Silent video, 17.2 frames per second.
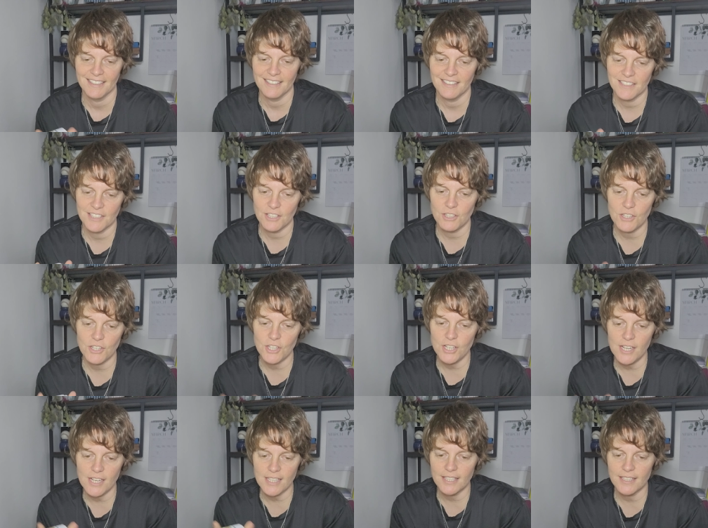It's
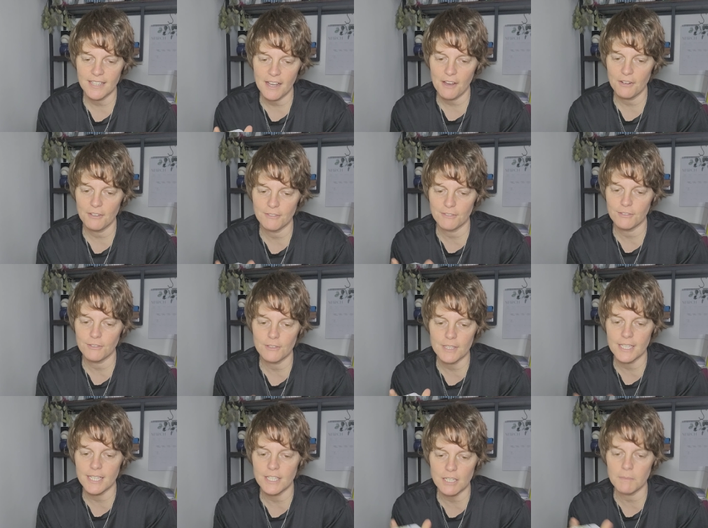just out of
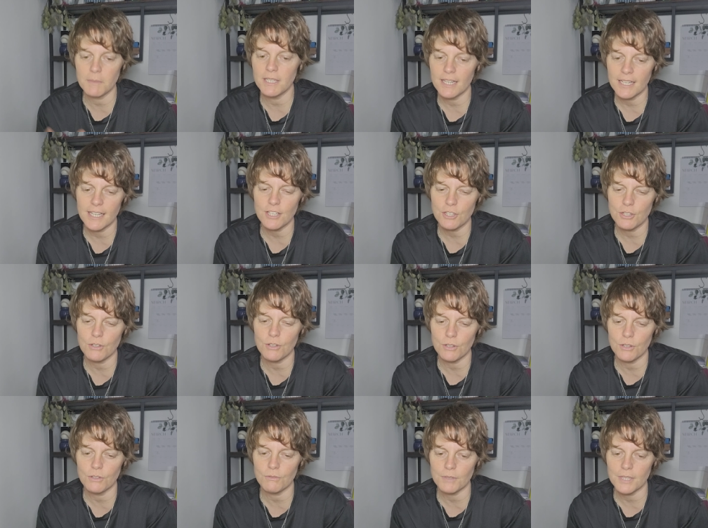reach. I mean, I guess you
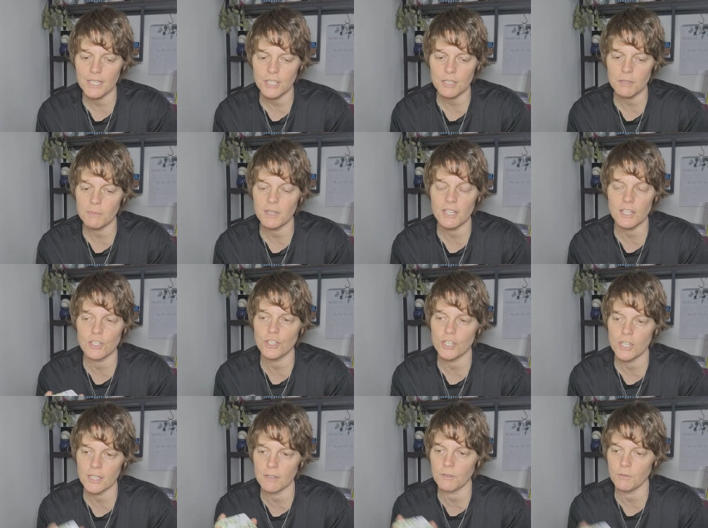could reach it, but it's
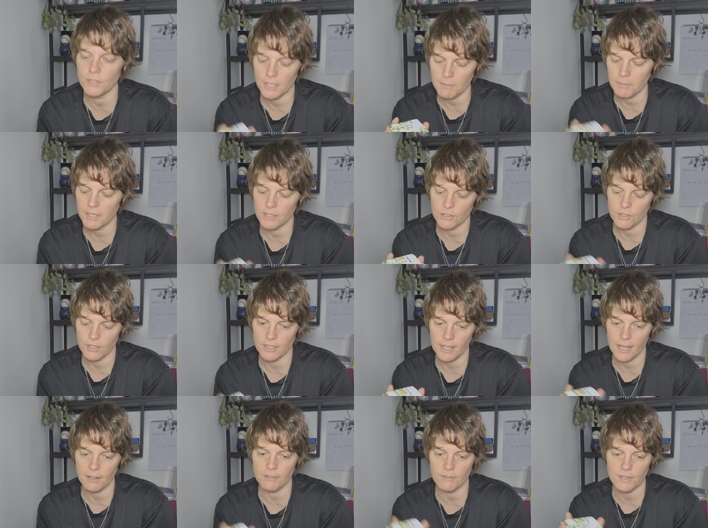just something's just
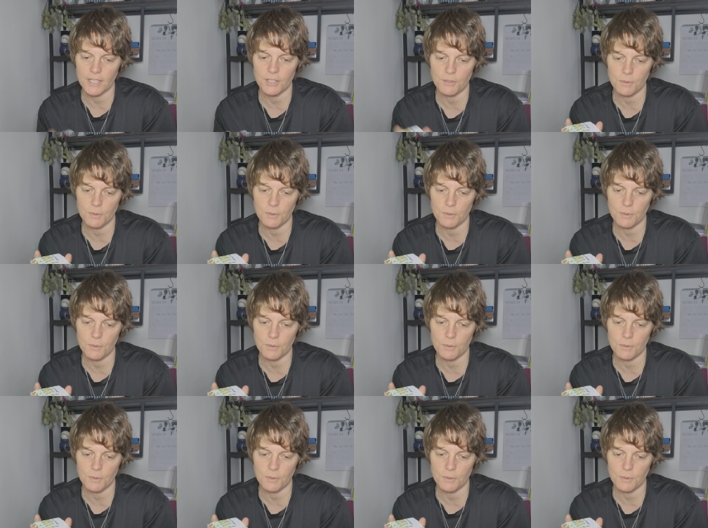out of reach.